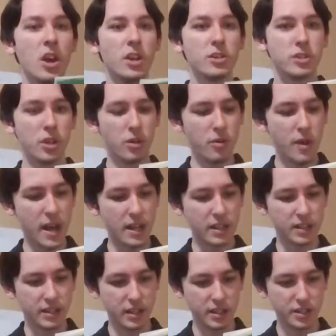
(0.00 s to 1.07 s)
Two
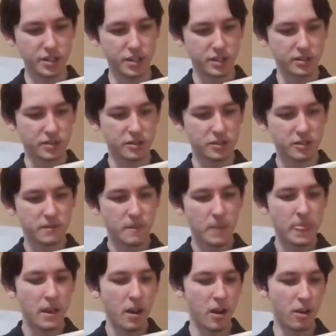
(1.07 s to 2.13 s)
allegations
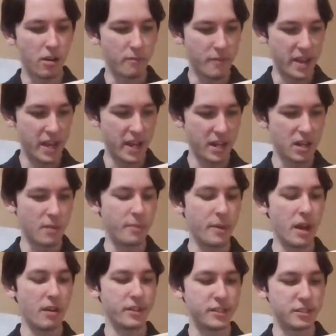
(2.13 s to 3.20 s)
are made
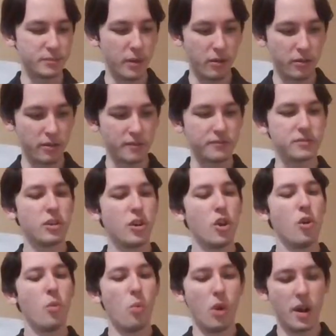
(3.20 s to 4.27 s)
about his motives.
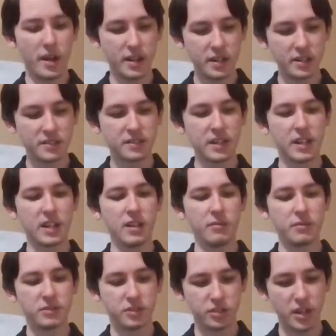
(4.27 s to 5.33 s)
One is that he
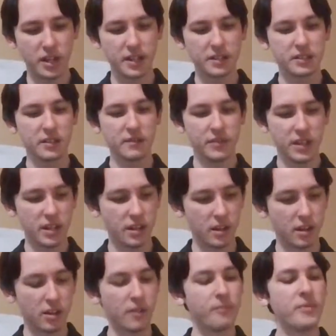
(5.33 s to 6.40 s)
was jealous of
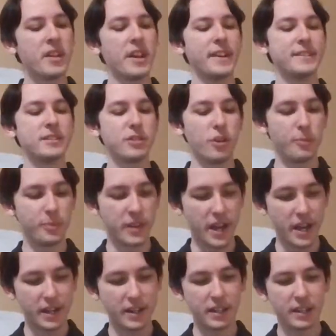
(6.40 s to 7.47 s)
Niger and so
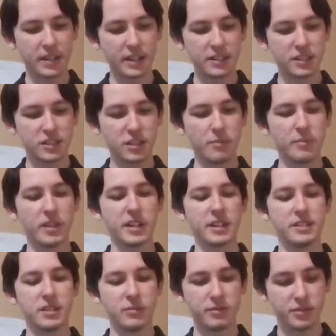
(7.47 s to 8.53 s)
plotted against him
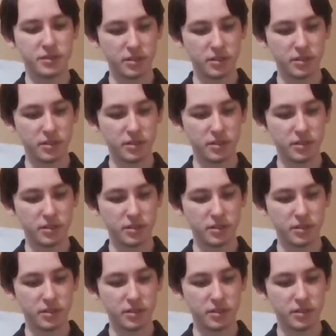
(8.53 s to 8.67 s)
because he was